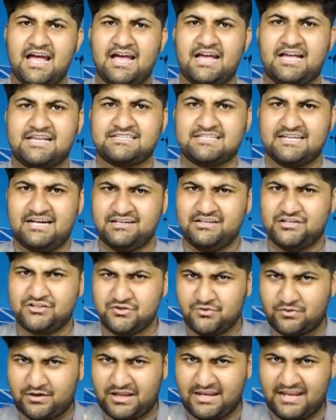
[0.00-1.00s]
has
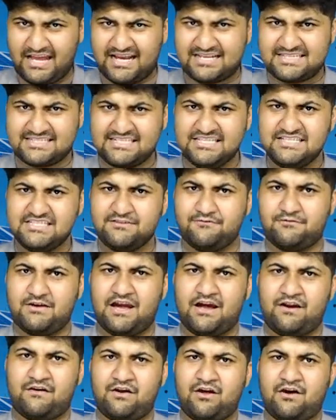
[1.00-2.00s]
undertook an extensive
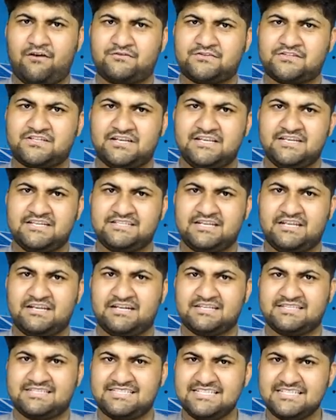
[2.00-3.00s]
array of studies
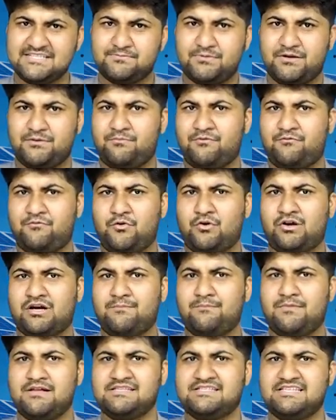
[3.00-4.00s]
and assessment before
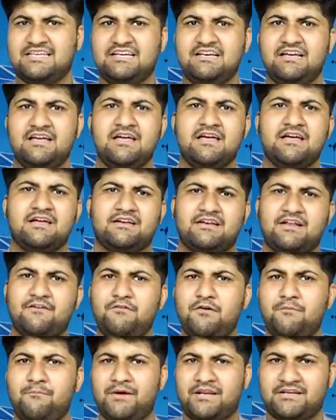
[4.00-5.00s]
commencing
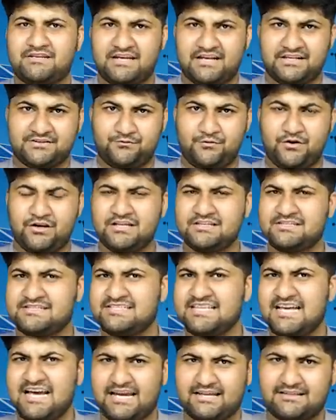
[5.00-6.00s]
development as various
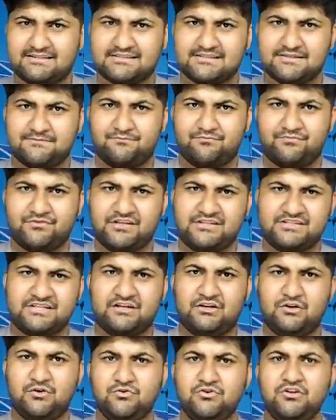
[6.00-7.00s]
sites. These
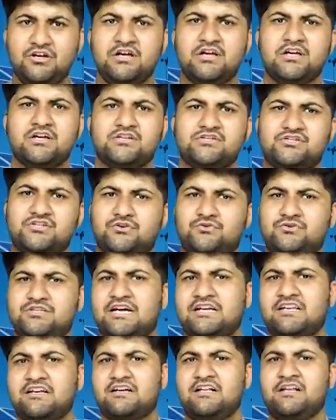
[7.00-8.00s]
include
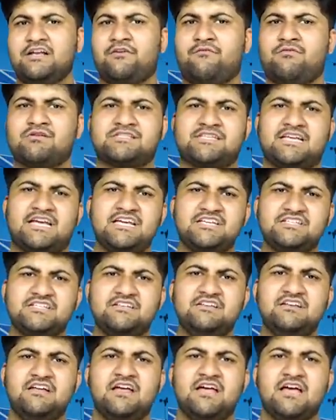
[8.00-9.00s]
geotechnical
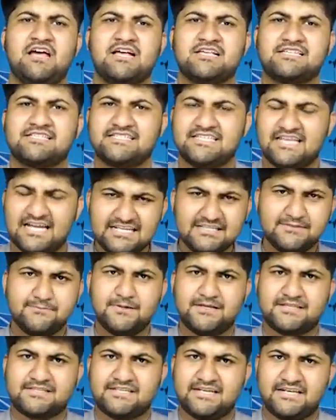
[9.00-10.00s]
investigation,
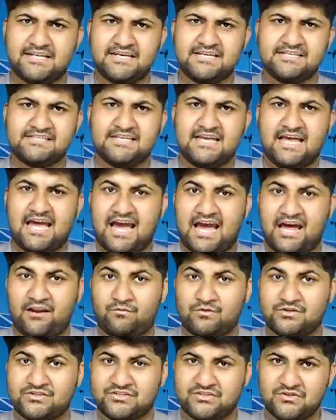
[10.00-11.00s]
seismic studies
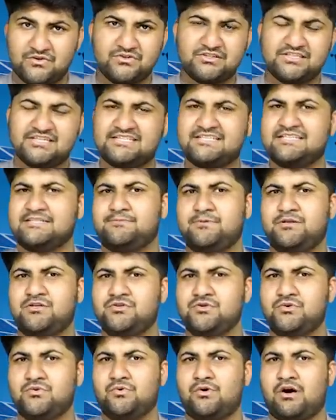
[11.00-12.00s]
and resource assessment
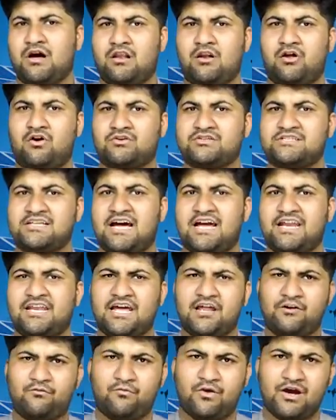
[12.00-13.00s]
too,
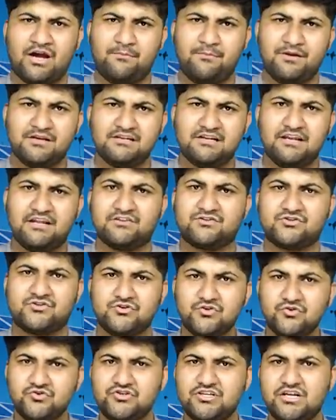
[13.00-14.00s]
alongside environmental and
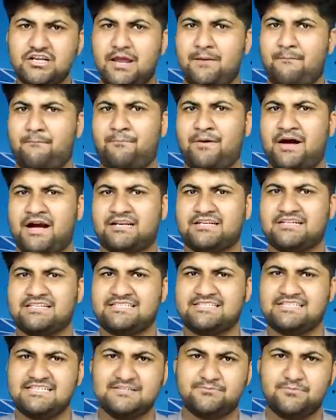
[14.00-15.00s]
social impact
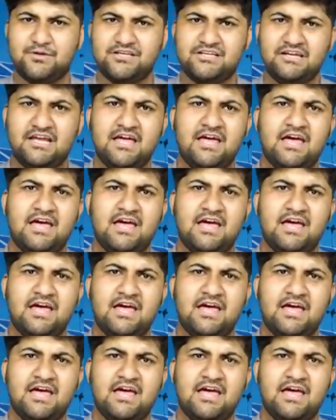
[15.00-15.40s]
assessment